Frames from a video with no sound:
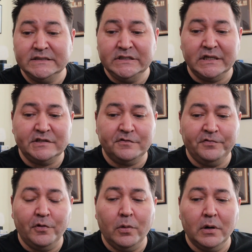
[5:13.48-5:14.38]
just
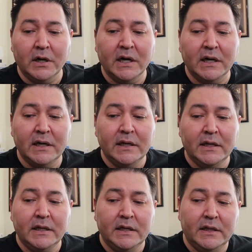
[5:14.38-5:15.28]
for
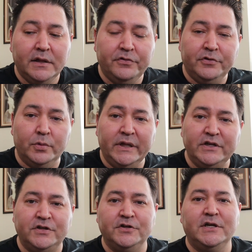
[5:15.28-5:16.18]
the
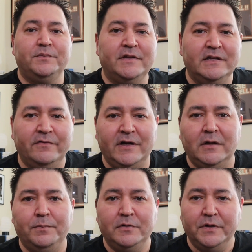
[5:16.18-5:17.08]
relationships that
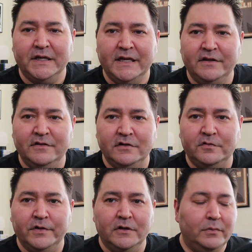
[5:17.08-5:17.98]
develop between the kids in
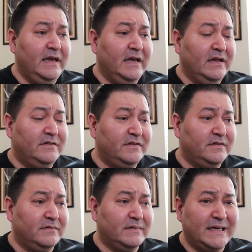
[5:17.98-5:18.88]
this film.
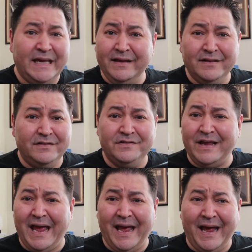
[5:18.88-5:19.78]
It's
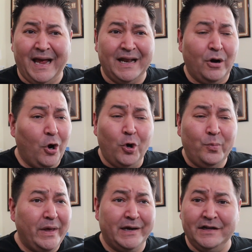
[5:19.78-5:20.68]
kids at
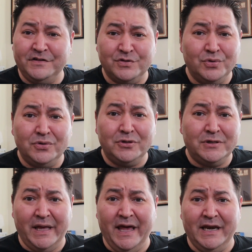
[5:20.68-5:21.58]
home and at
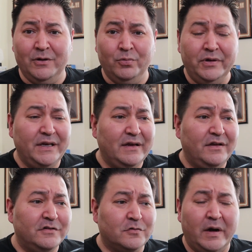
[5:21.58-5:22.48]
school, and it really
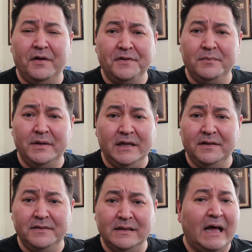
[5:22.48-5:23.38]
does ground them
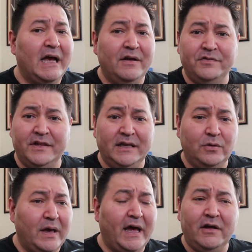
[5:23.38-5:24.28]
in the lives that
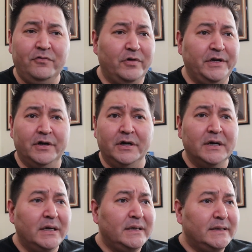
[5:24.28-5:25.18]
you have when
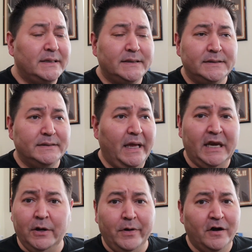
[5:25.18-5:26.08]
you're
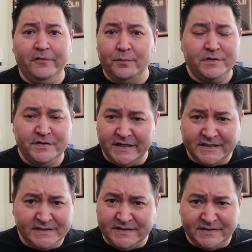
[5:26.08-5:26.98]
anywhere from
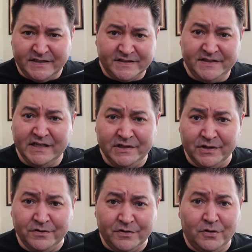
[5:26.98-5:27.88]
6 to 16
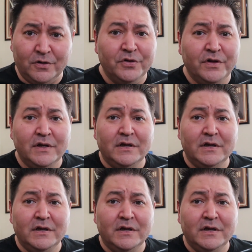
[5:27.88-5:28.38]
years old,